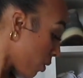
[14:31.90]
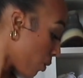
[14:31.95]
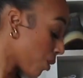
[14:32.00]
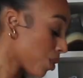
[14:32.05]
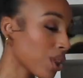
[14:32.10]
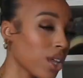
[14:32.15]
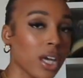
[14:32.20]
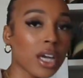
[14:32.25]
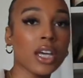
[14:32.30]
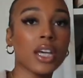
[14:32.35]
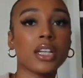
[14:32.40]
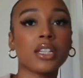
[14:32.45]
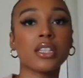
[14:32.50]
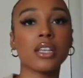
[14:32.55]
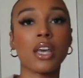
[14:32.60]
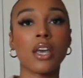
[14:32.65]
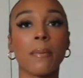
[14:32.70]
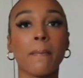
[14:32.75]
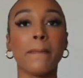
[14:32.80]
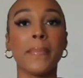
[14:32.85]
little thing it's
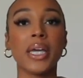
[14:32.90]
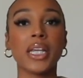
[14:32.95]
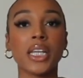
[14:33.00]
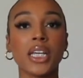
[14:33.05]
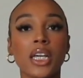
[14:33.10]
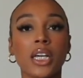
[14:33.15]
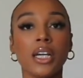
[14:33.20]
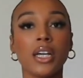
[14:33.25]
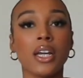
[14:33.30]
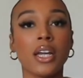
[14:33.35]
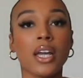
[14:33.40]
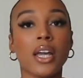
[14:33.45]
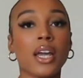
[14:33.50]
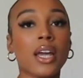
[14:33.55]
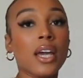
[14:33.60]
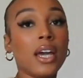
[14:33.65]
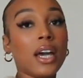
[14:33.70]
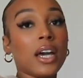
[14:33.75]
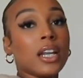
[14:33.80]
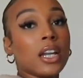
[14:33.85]
a midi
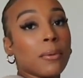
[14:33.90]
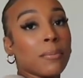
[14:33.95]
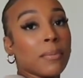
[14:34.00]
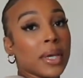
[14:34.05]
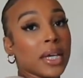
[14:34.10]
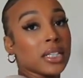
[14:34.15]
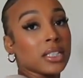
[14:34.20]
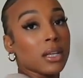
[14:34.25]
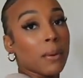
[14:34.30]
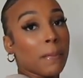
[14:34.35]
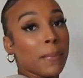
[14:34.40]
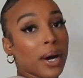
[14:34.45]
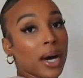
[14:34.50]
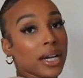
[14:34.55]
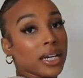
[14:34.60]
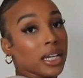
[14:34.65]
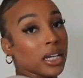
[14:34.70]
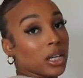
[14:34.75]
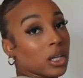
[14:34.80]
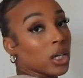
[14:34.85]
and it makes the
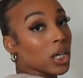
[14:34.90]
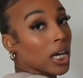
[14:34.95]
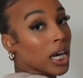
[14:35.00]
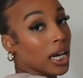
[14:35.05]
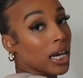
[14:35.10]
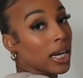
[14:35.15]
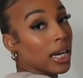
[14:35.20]
body look